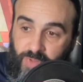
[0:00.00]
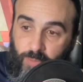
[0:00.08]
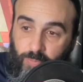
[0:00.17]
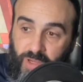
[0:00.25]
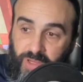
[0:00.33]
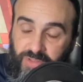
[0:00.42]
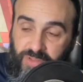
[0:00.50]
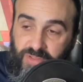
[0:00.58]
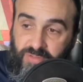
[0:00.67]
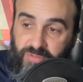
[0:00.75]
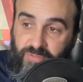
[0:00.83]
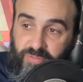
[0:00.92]

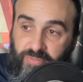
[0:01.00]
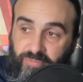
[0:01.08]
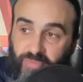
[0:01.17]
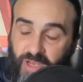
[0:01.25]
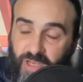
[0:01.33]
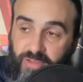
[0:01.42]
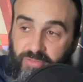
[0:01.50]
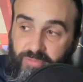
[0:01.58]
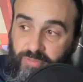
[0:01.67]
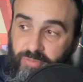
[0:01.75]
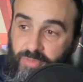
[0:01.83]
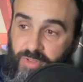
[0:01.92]
arranged
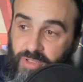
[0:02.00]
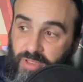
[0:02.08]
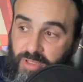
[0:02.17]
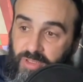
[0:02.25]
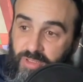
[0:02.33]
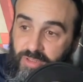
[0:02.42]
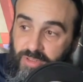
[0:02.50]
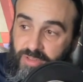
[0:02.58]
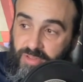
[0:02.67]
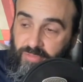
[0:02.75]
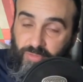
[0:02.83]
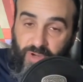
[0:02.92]
five
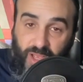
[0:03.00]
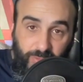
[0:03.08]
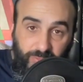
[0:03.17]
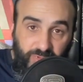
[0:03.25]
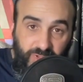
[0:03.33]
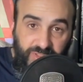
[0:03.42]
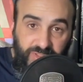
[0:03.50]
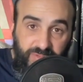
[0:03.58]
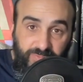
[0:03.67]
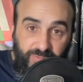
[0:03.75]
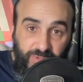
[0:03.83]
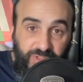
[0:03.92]
different outfits
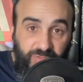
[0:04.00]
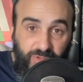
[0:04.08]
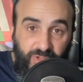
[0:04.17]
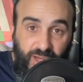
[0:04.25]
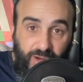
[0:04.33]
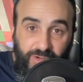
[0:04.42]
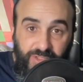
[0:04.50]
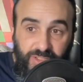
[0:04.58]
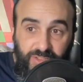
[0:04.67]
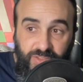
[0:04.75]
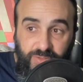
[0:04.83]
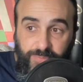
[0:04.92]
for different
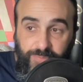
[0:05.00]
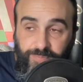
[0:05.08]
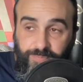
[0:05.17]
characters.